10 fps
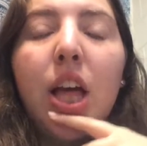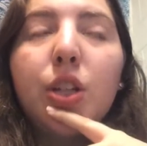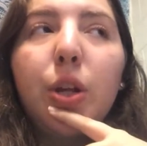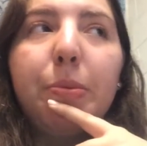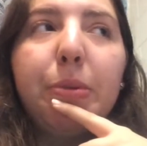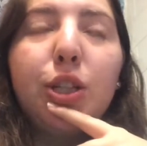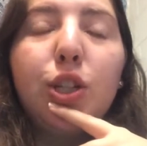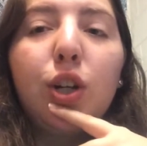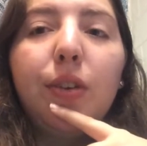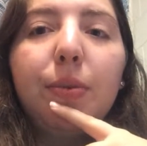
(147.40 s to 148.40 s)
So I'm gonna be
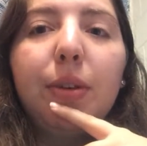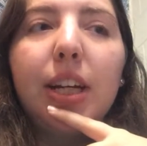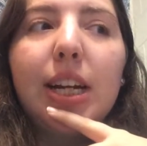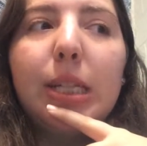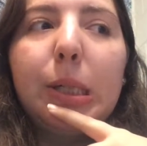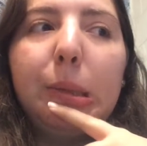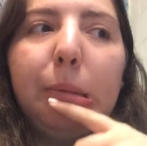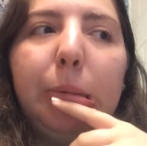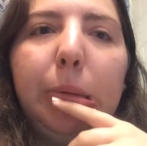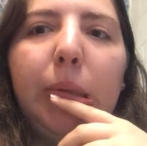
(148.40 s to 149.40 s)
starving when I get out of there.
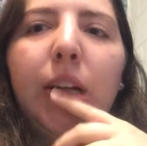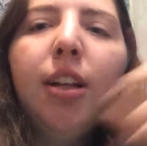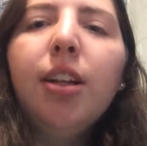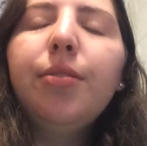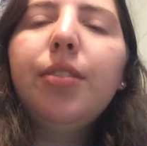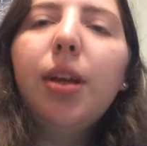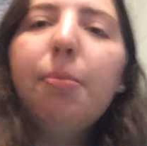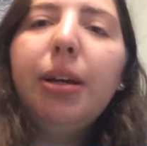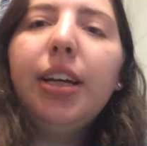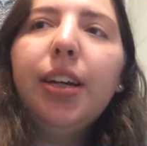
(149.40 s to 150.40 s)
Ooh.
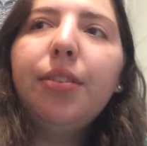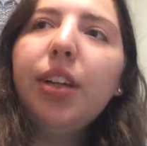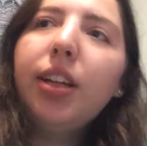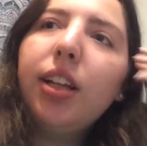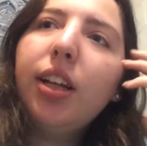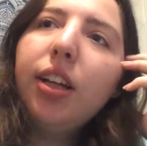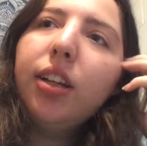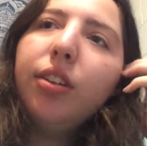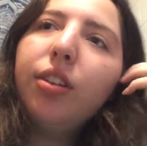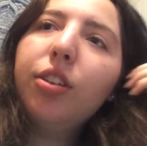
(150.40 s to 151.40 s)
But yeah, and
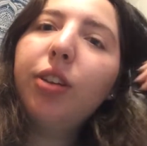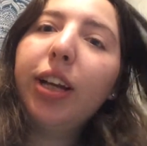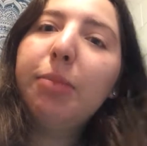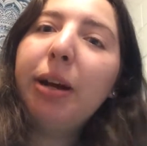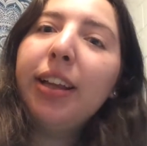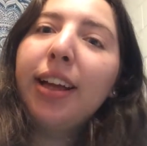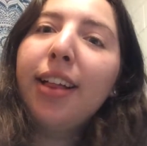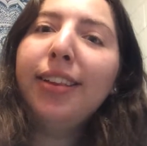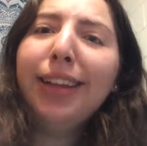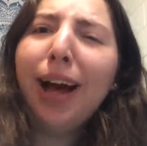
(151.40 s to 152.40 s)
then so I had to buy
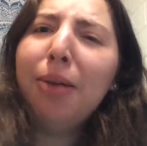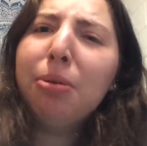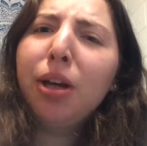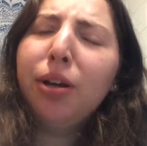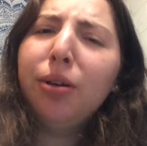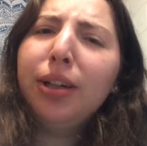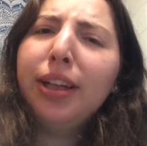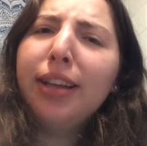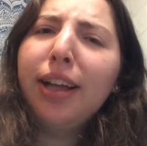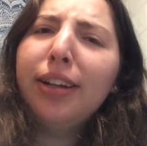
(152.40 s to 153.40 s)
a lab coat,
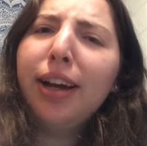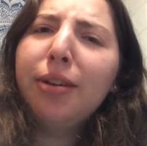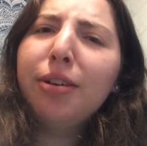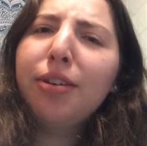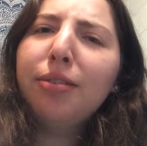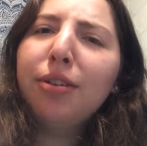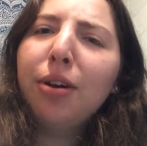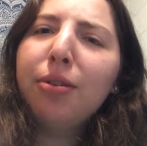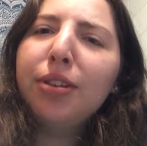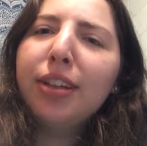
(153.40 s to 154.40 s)
and then I
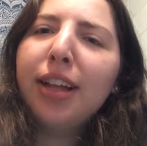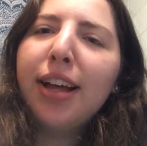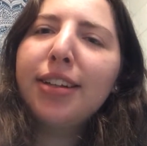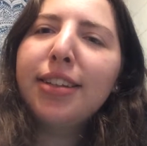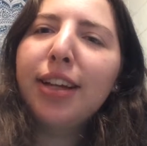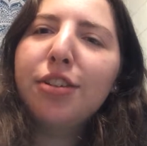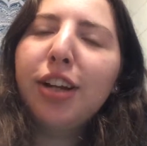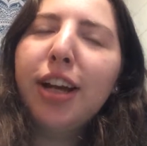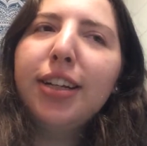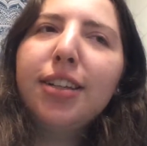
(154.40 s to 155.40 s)
go into class
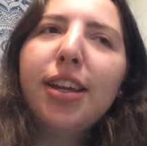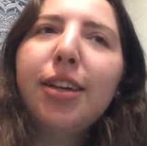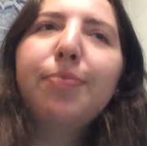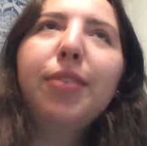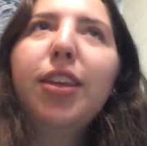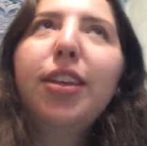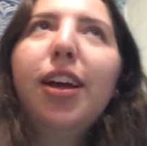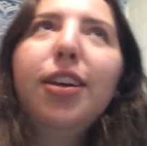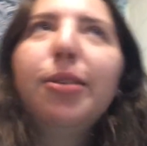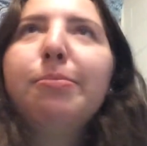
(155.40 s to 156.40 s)
yesterday and he's like,
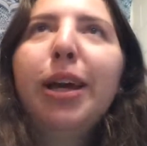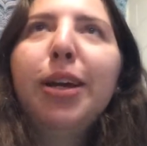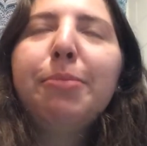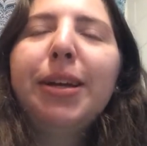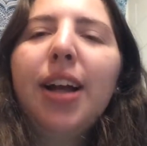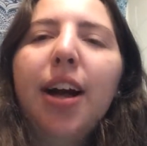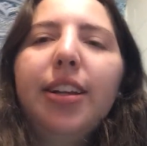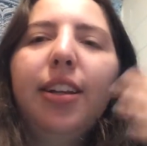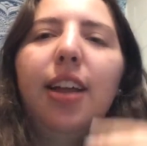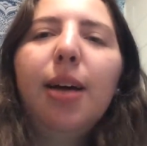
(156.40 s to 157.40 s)
yeah, you may or may not
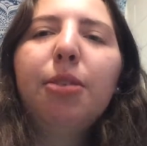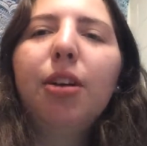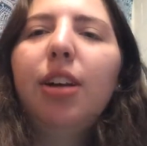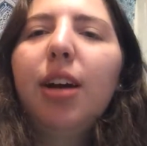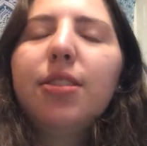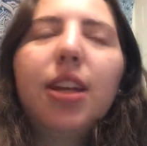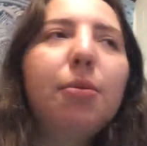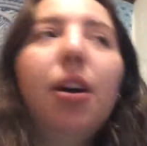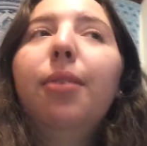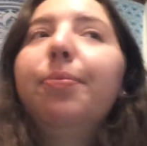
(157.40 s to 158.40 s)
need a lab coat. I was
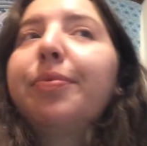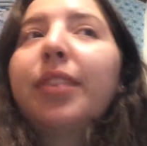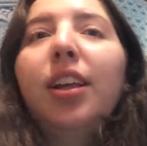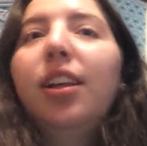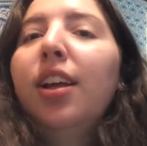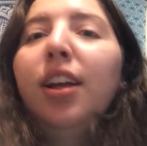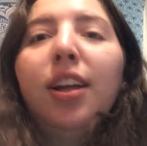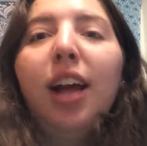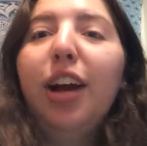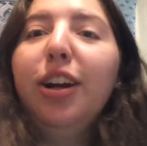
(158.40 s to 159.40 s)
like, well,
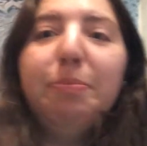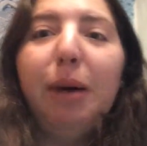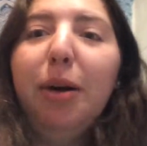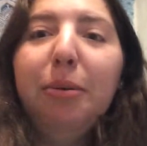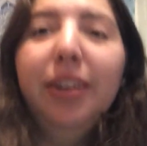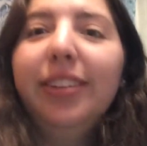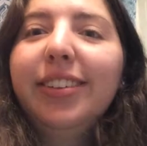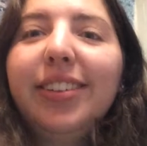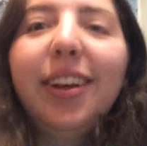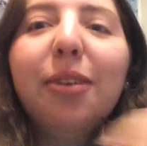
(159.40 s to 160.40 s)
I already bought one,
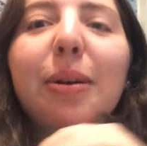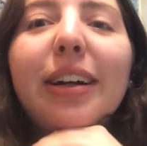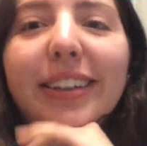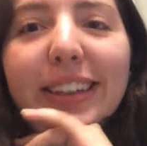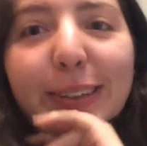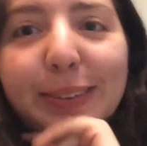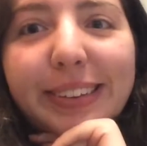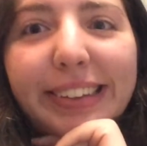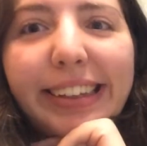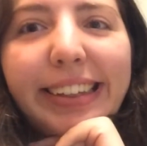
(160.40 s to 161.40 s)
so we're gonna
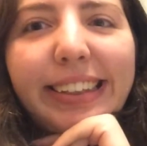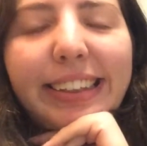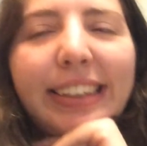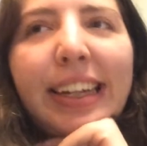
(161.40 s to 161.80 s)
use it.